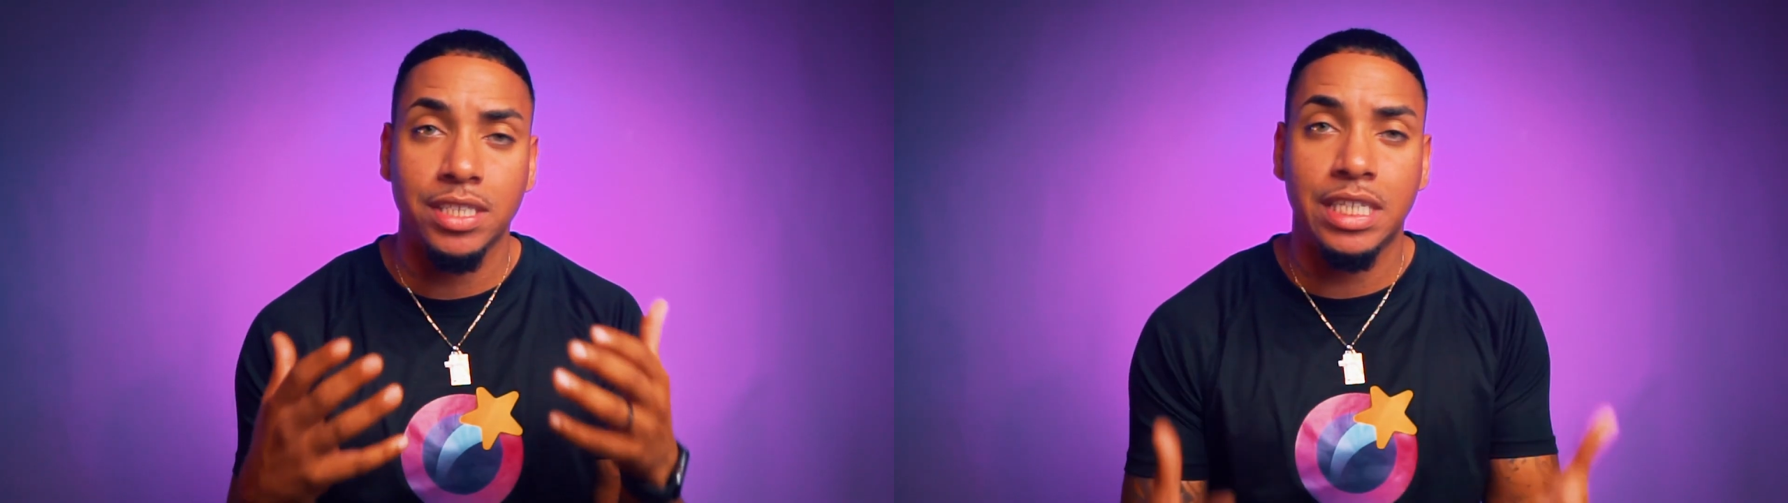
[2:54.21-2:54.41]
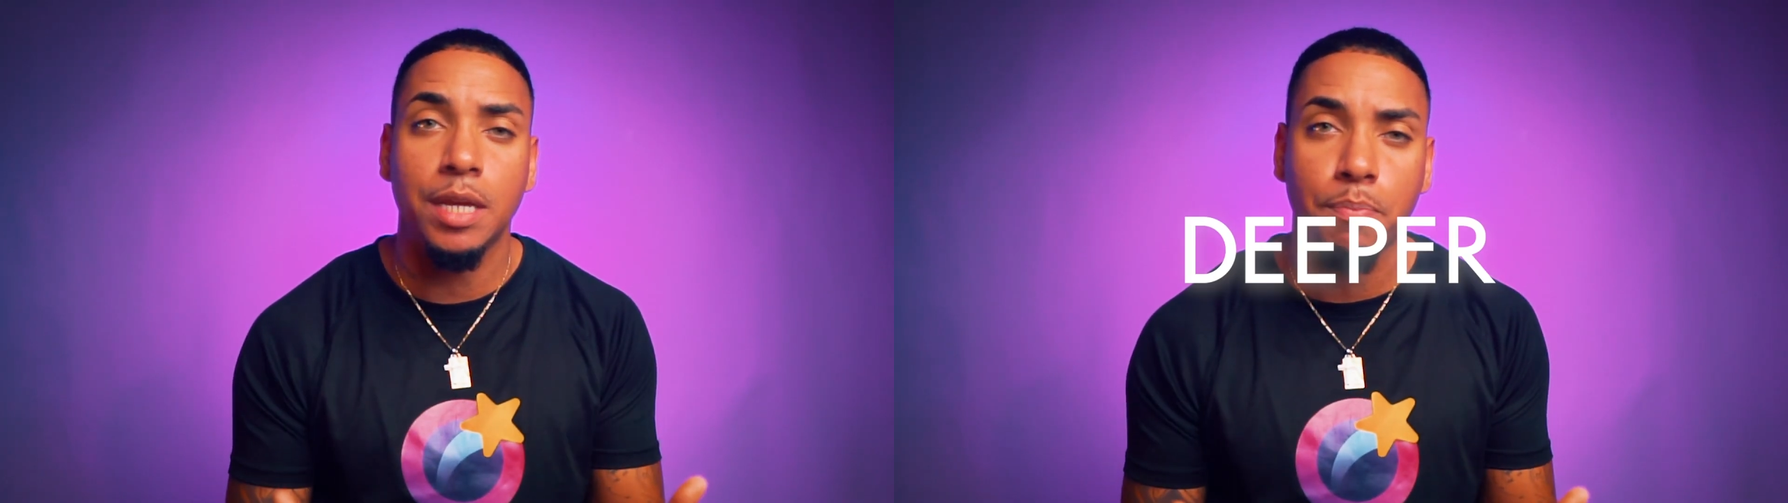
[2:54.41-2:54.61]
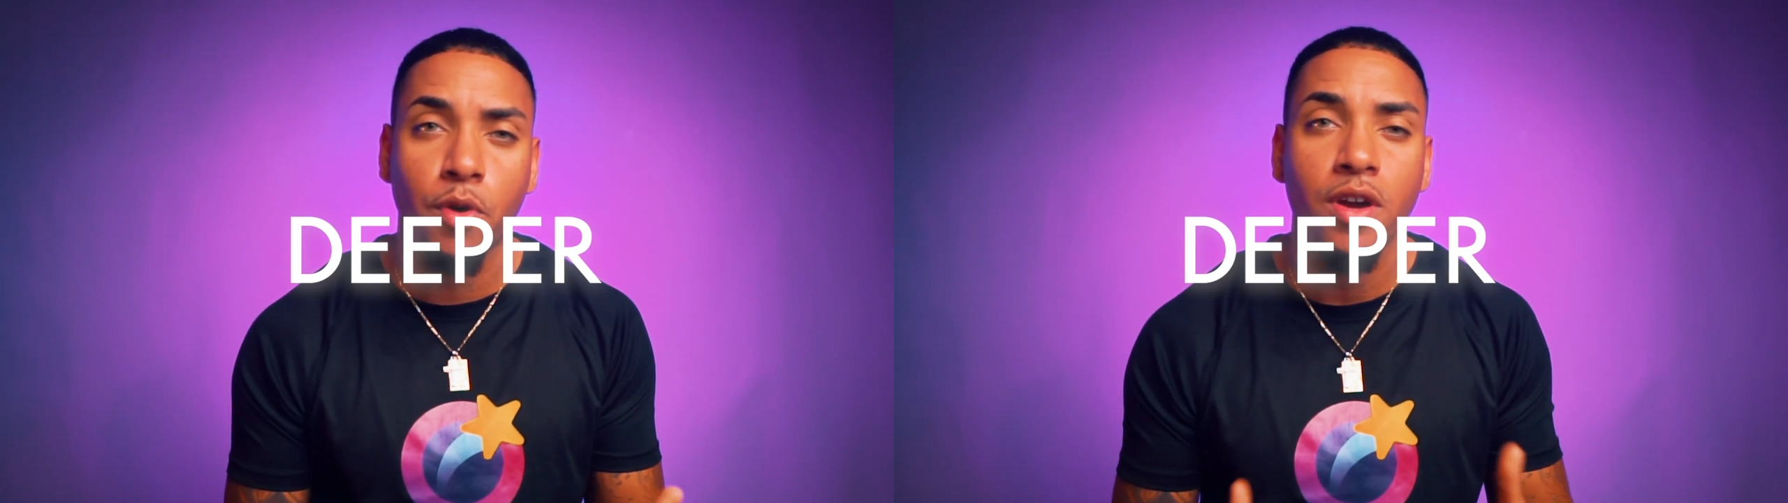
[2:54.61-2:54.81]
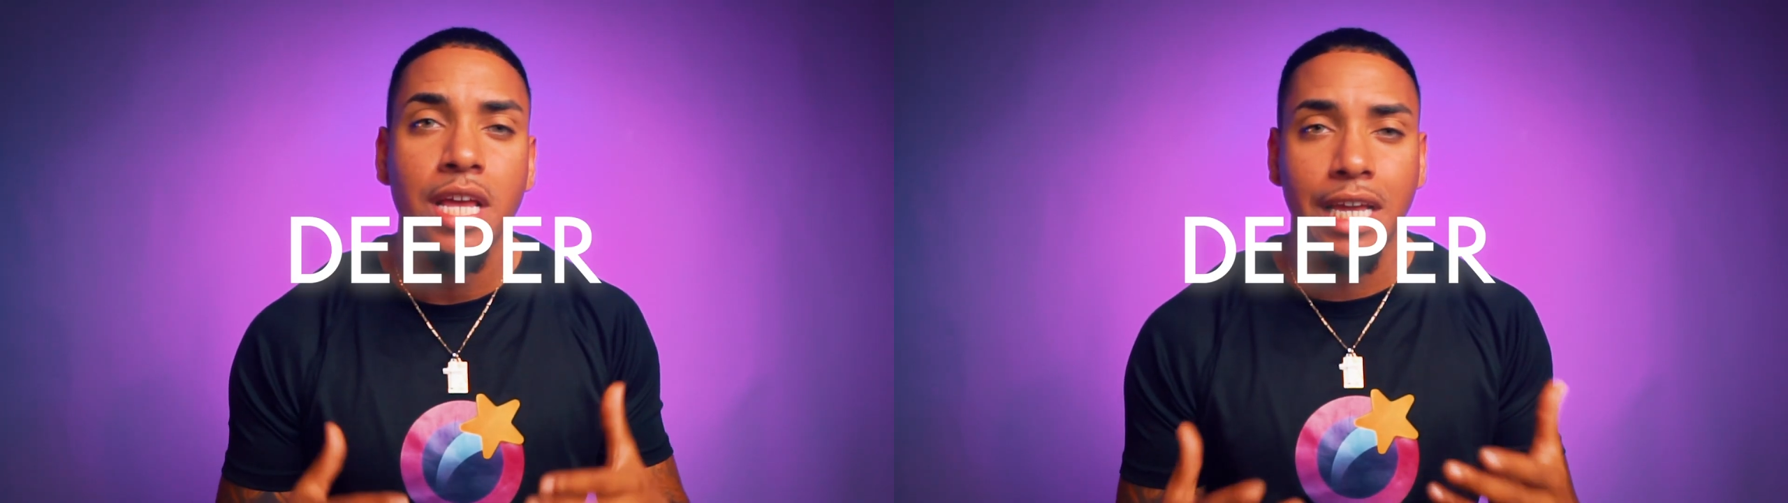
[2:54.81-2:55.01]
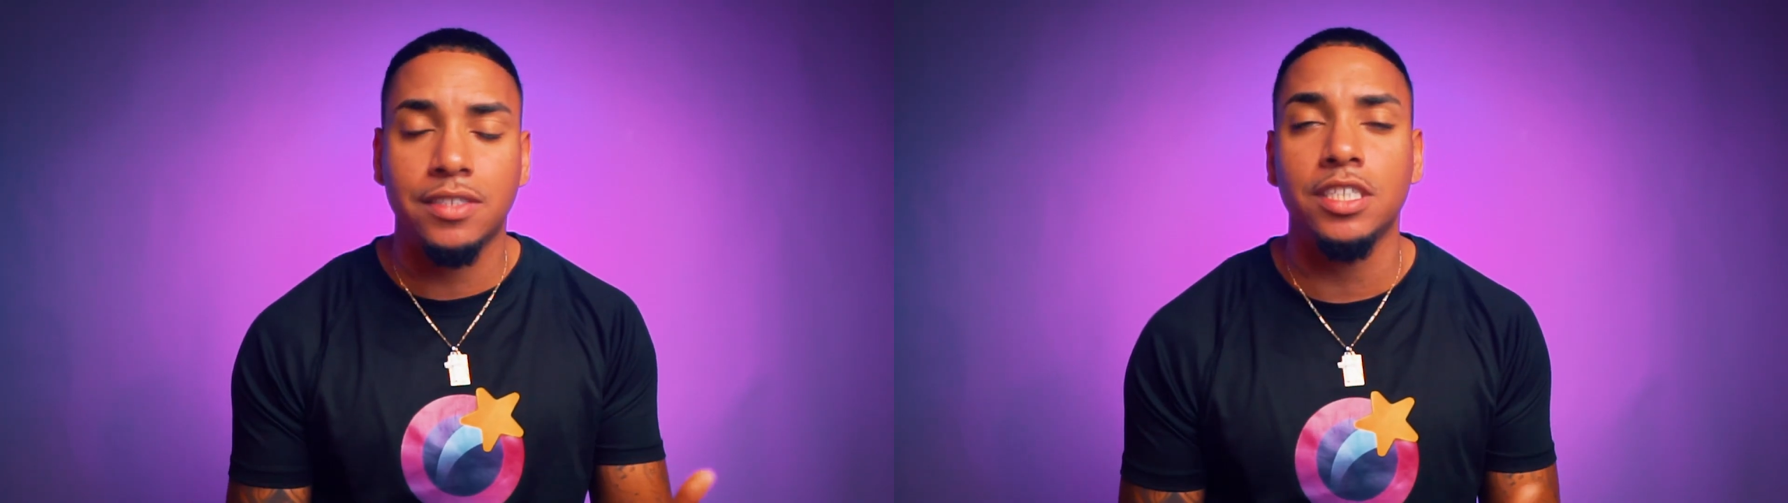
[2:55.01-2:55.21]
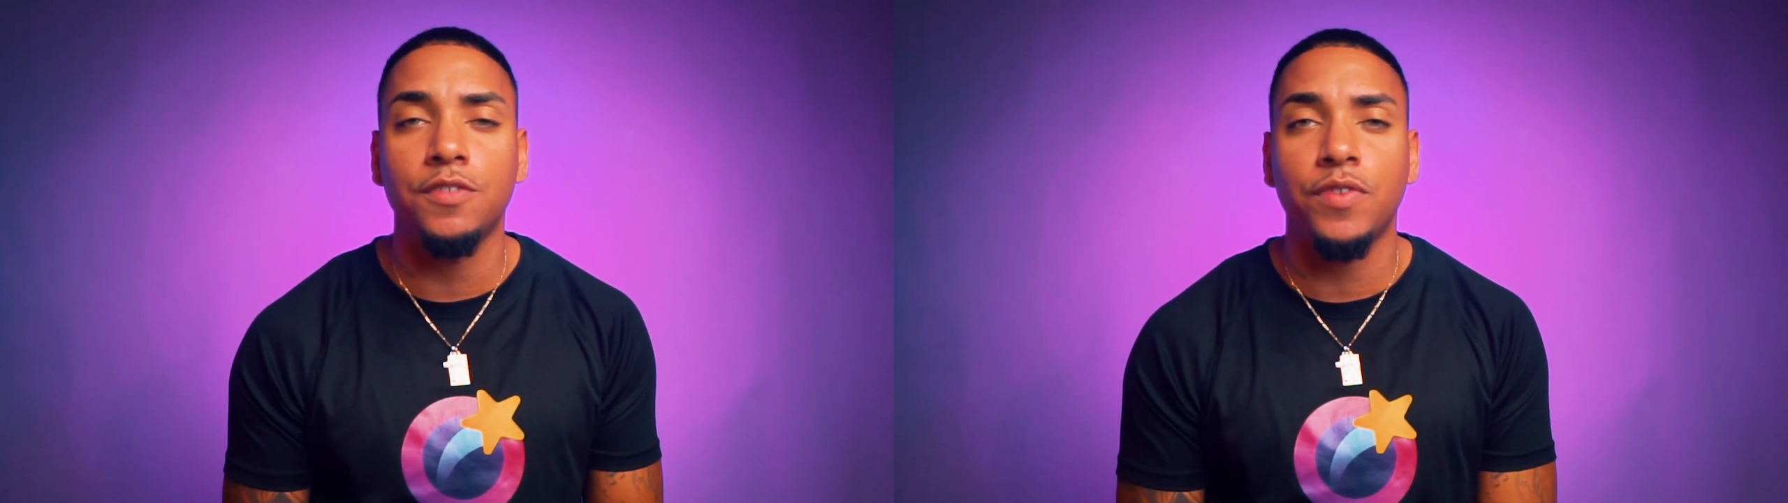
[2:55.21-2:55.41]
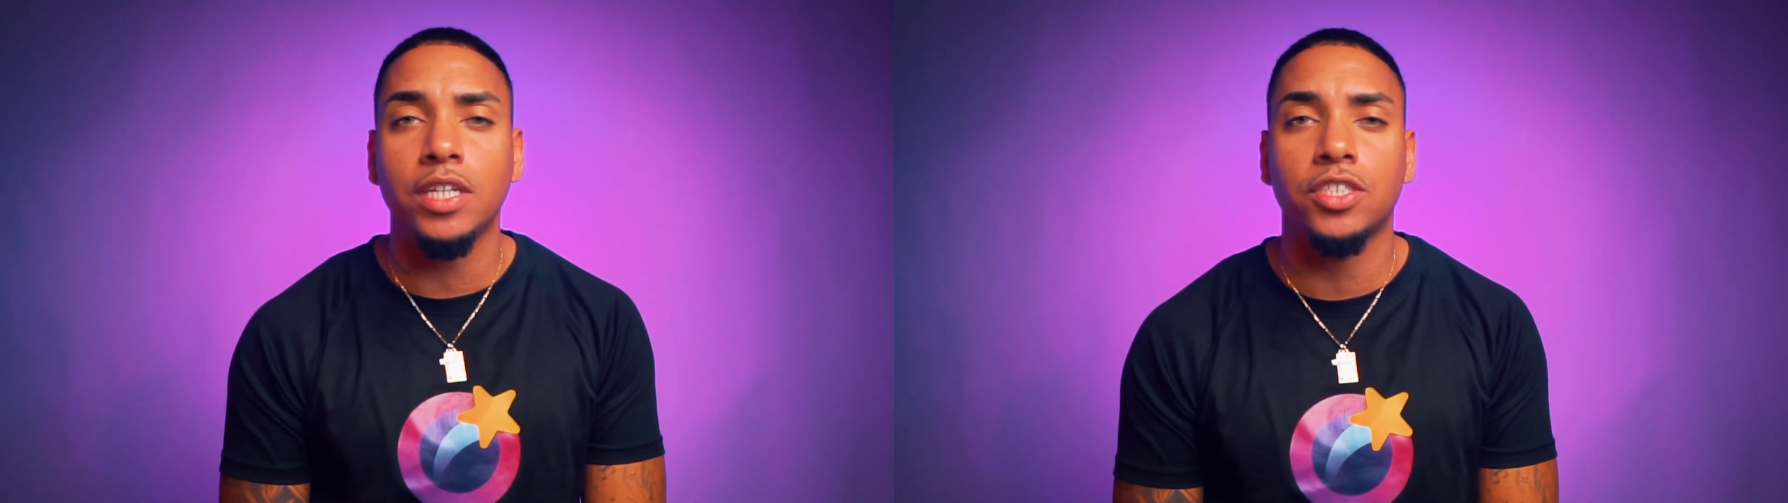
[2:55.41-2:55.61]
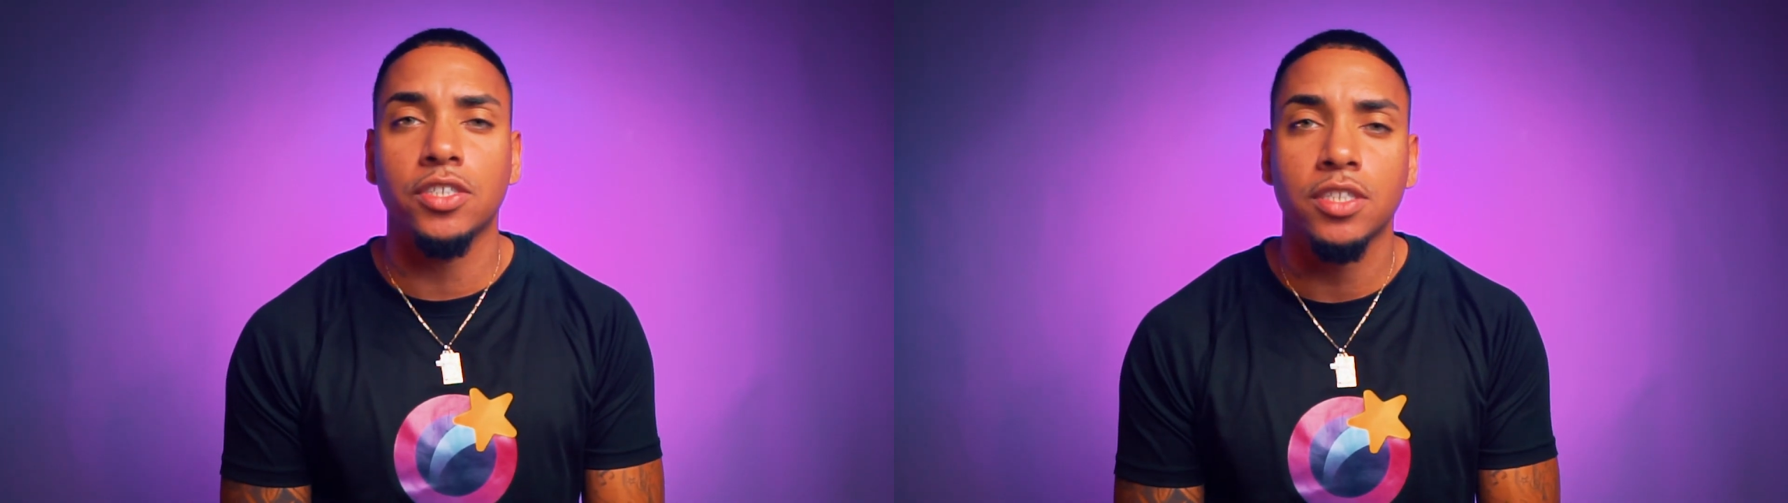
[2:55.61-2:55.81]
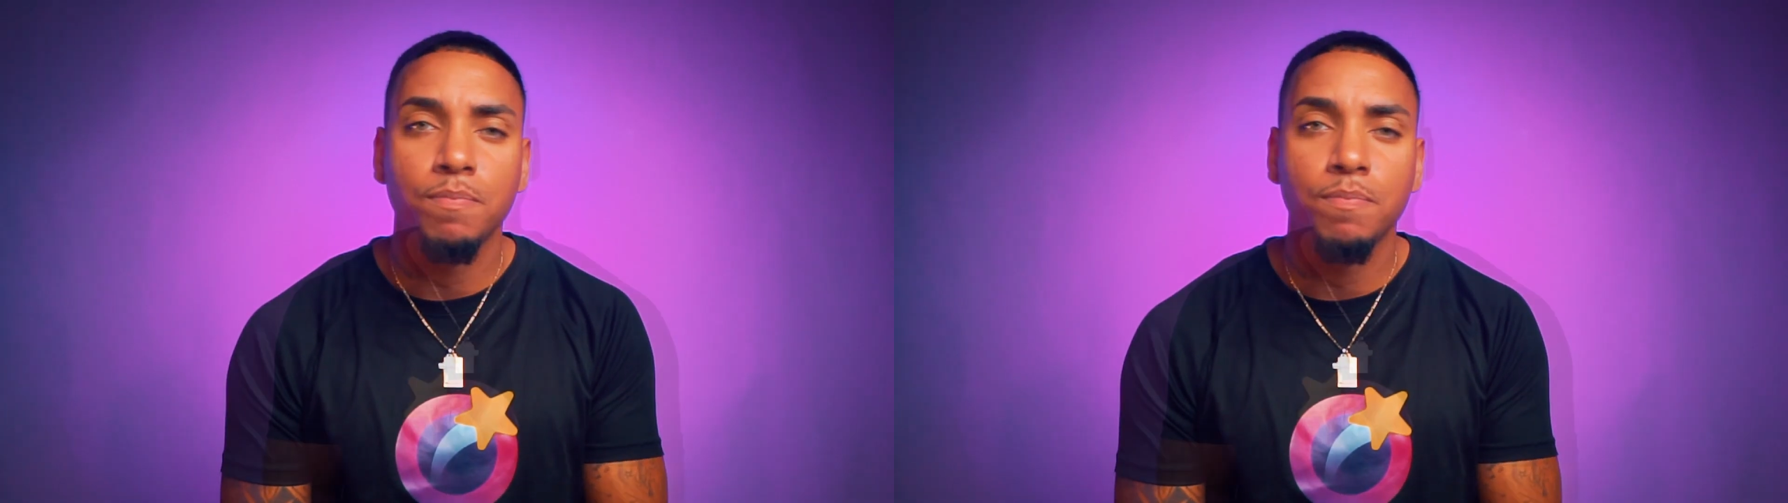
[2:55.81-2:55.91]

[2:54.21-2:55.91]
deeper into these features,